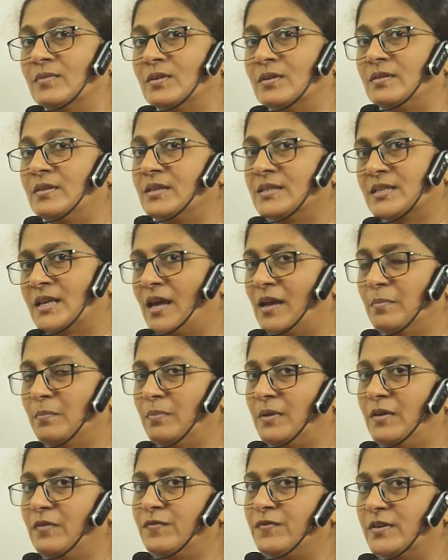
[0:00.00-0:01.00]
This can
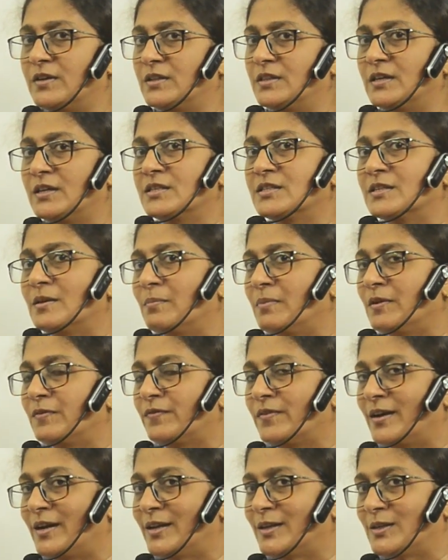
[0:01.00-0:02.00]
be further
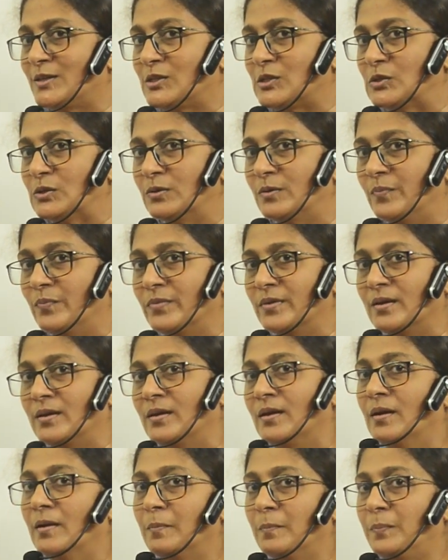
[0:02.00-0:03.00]
simplified into
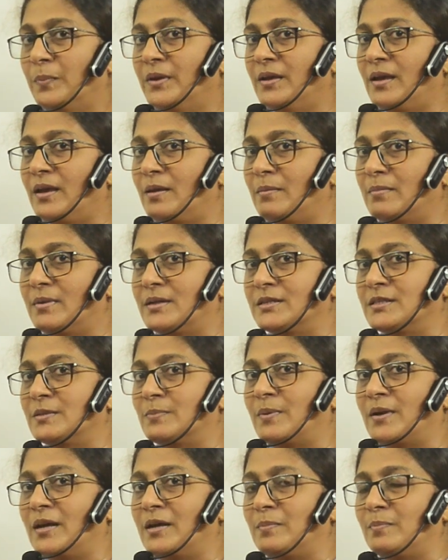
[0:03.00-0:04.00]
PA
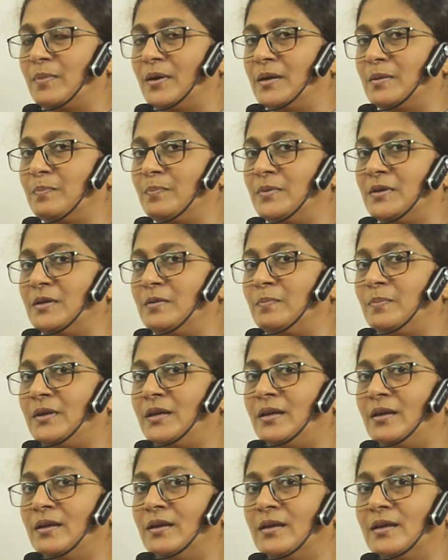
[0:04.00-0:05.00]
multiplied by
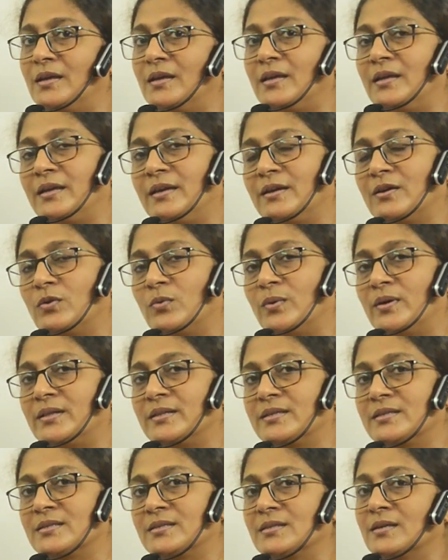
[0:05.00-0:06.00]
PB
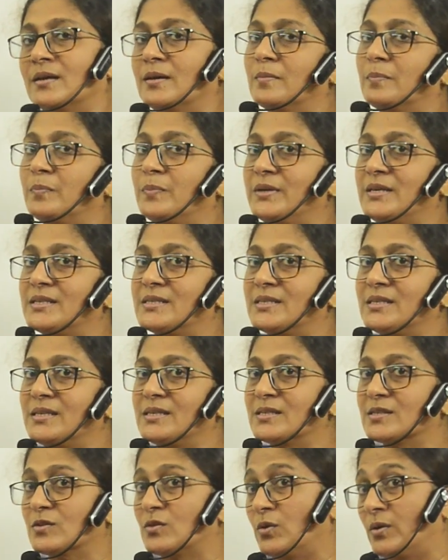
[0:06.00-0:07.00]
equals
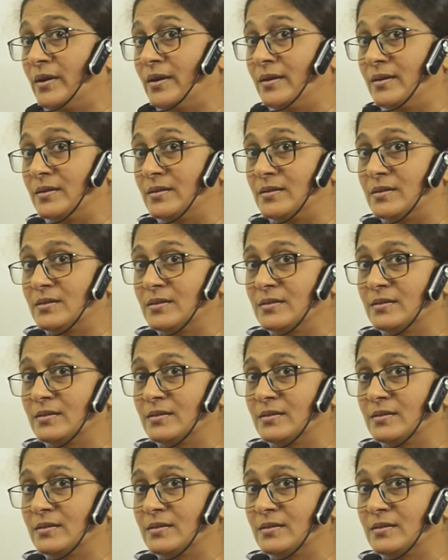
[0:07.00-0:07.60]
PC squared.